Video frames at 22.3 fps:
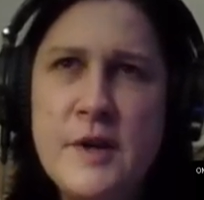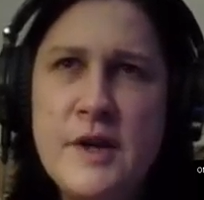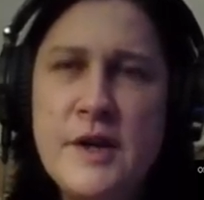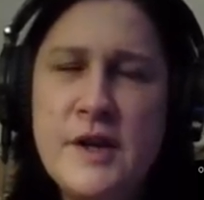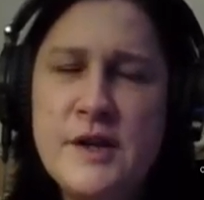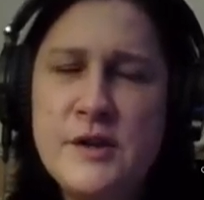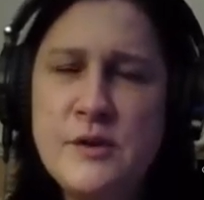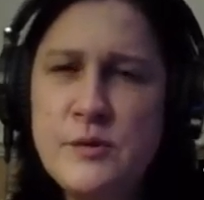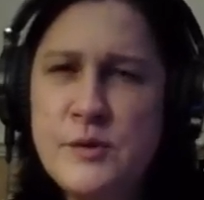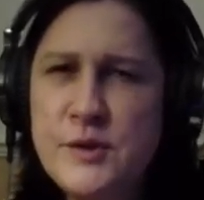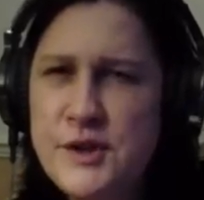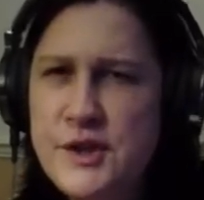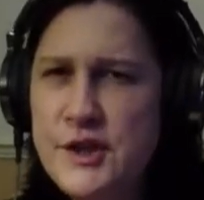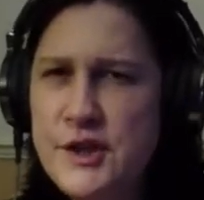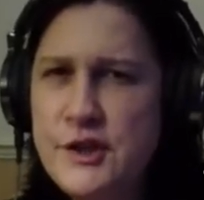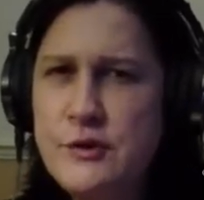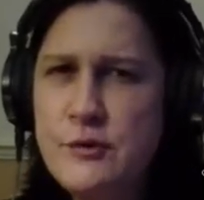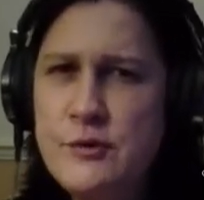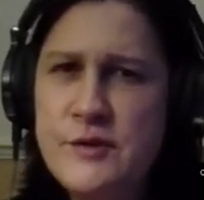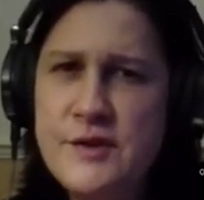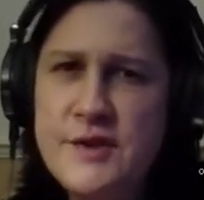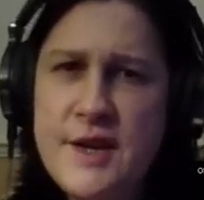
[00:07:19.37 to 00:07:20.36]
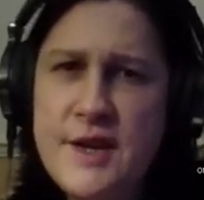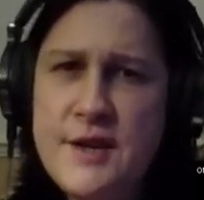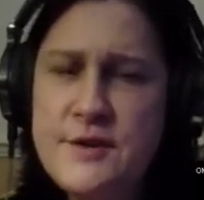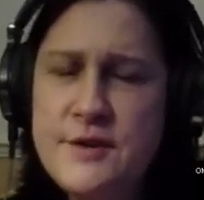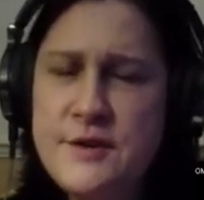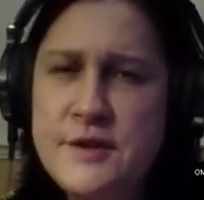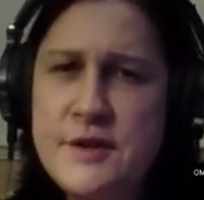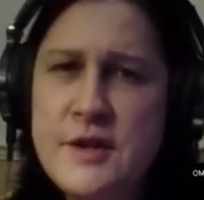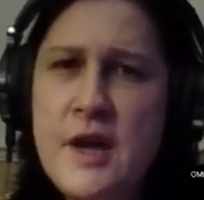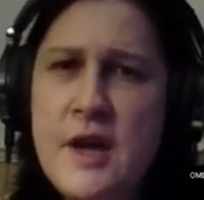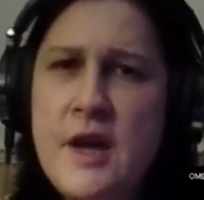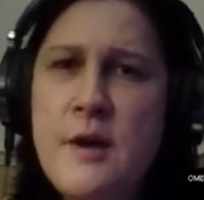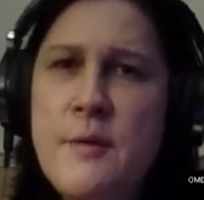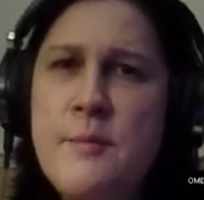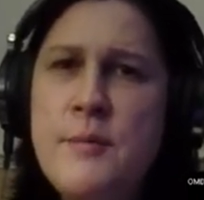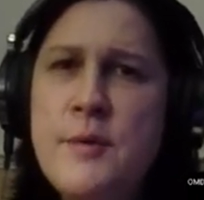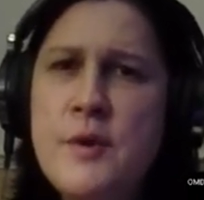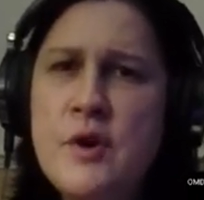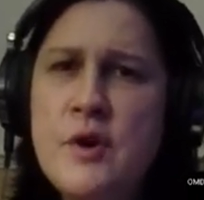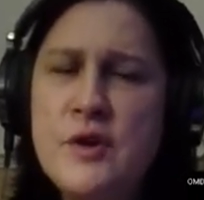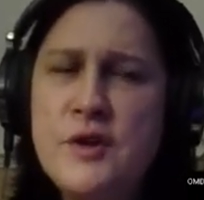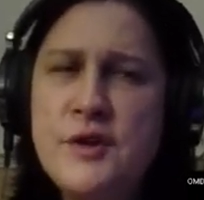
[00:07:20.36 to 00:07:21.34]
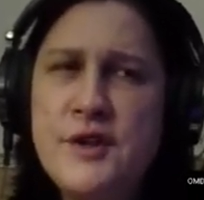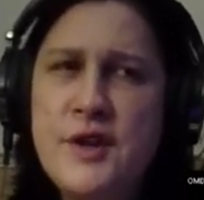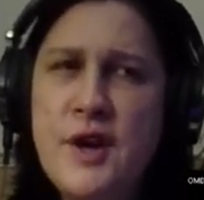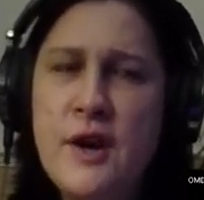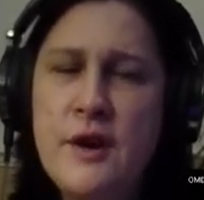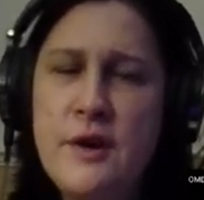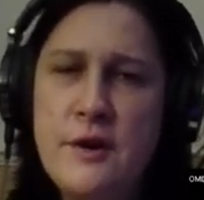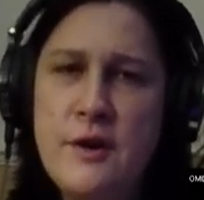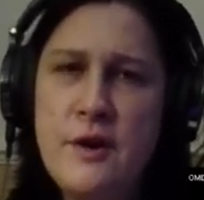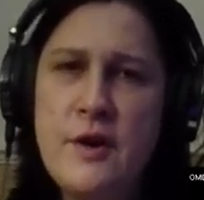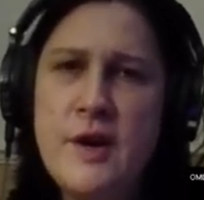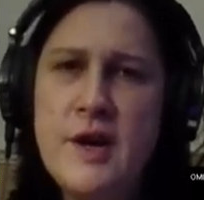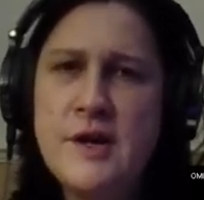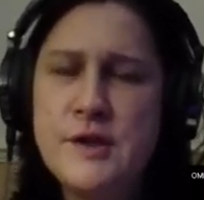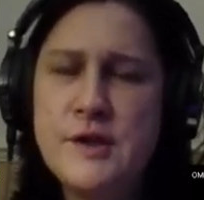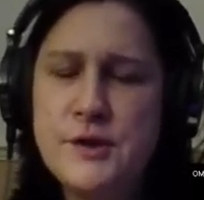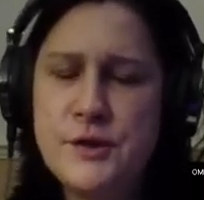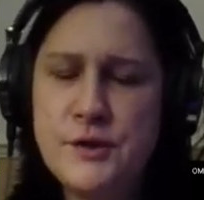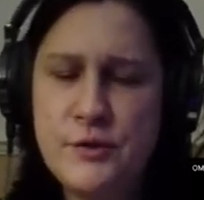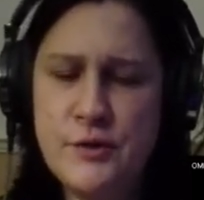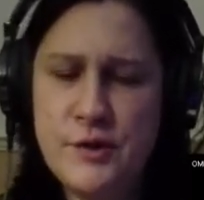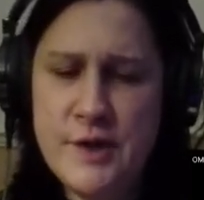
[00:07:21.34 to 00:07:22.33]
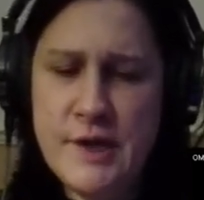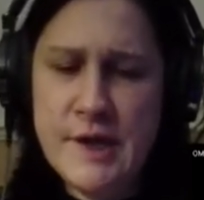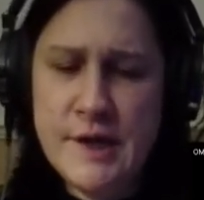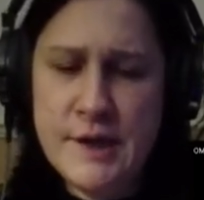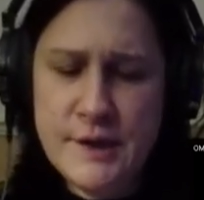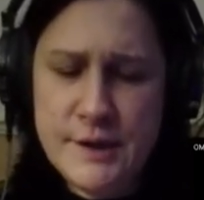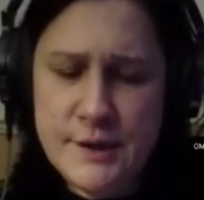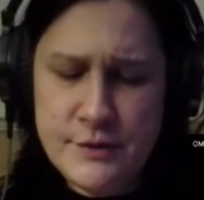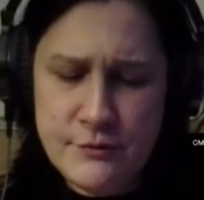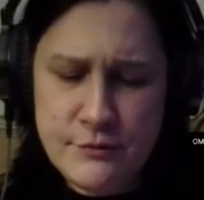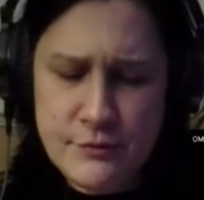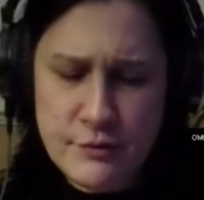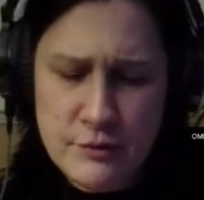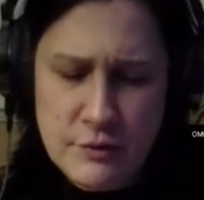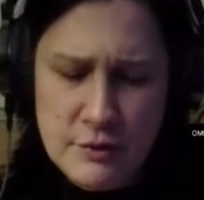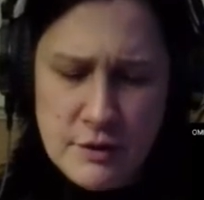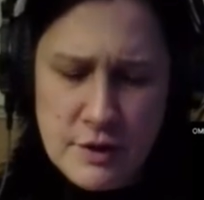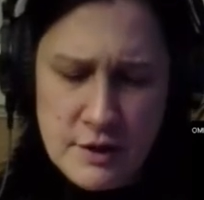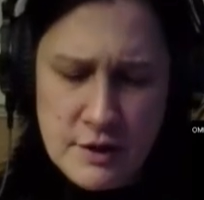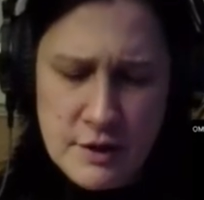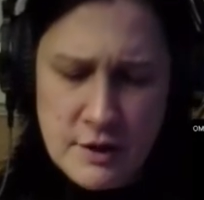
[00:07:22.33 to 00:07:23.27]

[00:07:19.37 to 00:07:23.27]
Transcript: it's always tinged with sadness because you kind of know how the story ends for her.